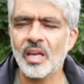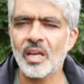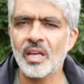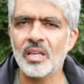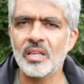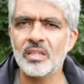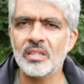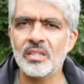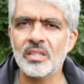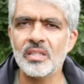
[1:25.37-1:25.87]

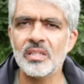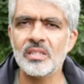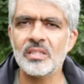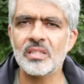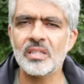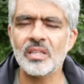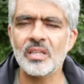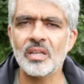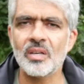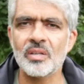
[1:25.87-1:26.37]
and
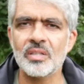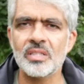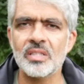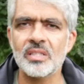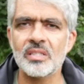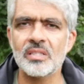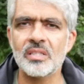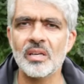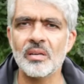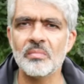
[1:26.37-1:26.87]
these
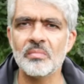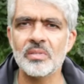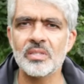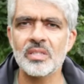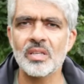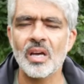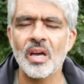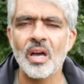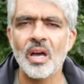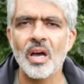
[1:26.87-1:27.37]

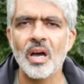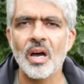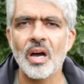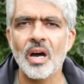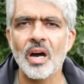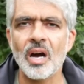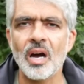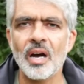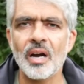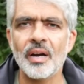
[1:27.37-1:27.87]
ecosystems
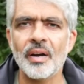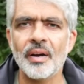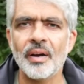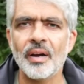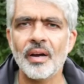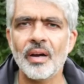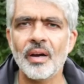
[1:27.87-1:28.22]
are